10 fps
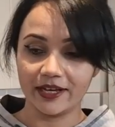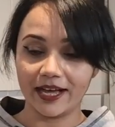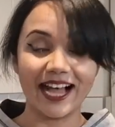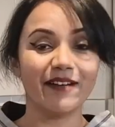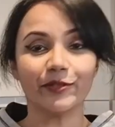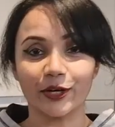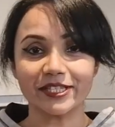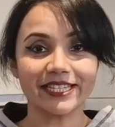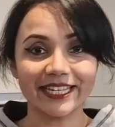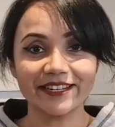I have not
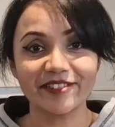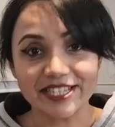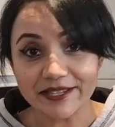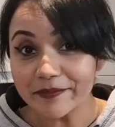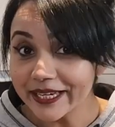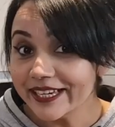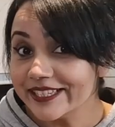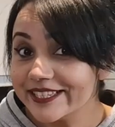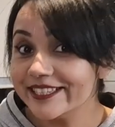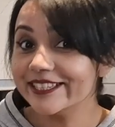seen any
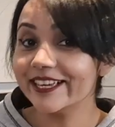recipes.